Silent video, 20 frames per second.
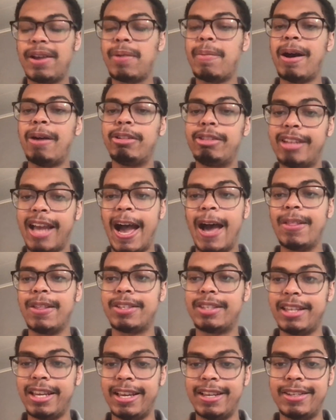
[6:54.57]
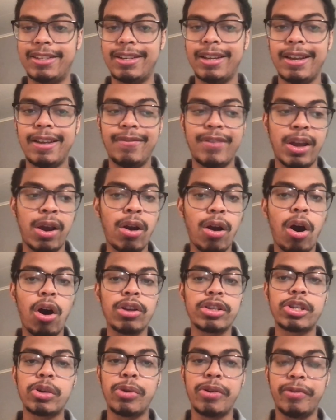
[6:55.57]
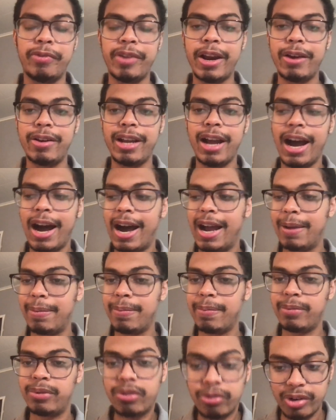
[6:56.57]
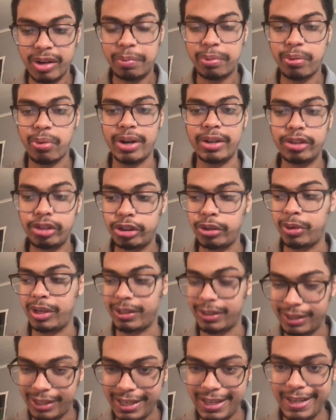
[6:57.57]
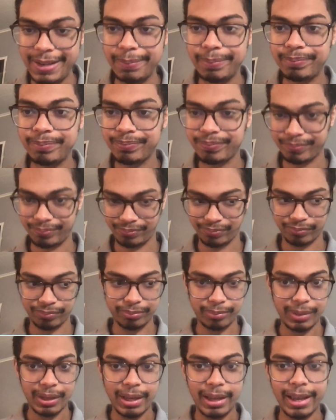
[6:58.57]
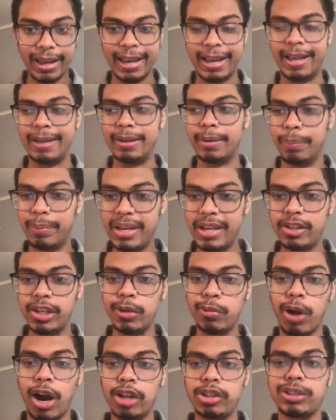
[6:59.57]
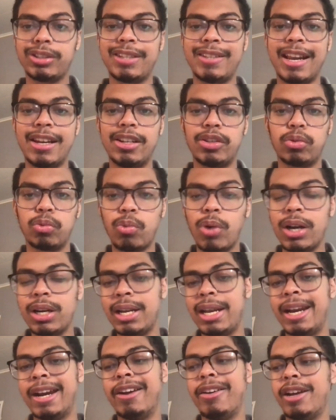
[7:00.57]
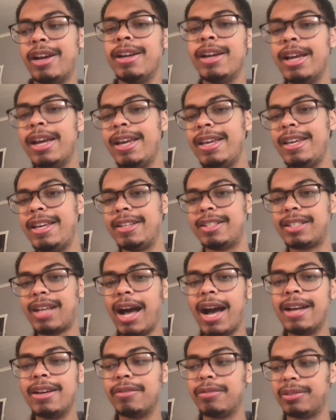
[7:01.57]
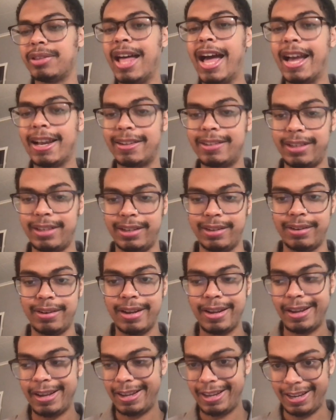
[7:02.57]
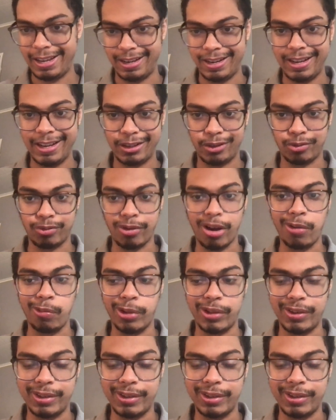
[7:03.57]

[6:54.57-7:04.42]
about Dallas is they are also a very high three point shooting team and PJ Washington. That is one area he has kind of lacked in in his run with